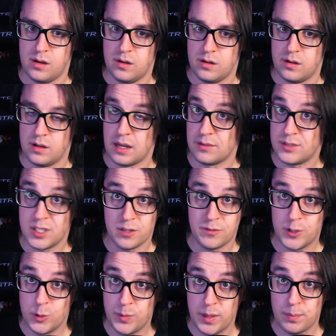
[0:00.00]
I've seen a few
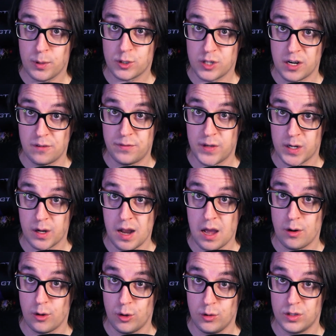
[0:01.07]
people trying to figure out
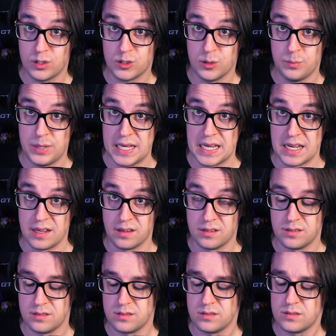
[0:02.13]
who this could be.
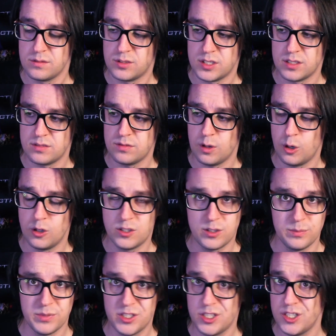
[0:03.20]
Heard some
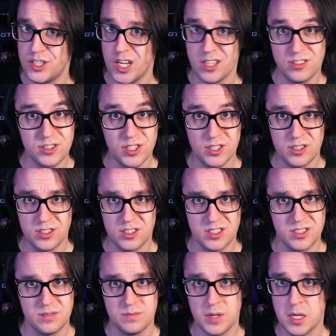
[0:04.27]

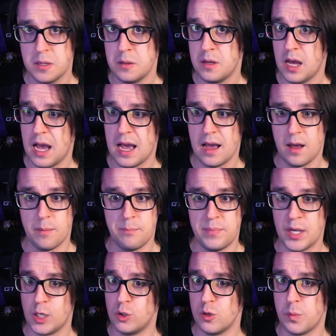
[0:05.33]
suggestions. Big
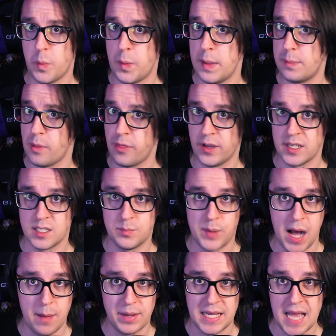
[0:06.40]
group of people think it's
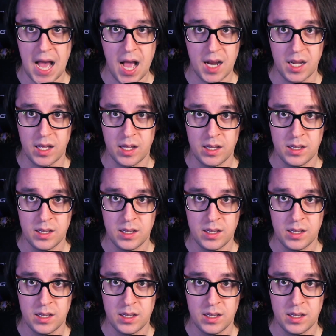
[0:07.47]
Baba Yaga.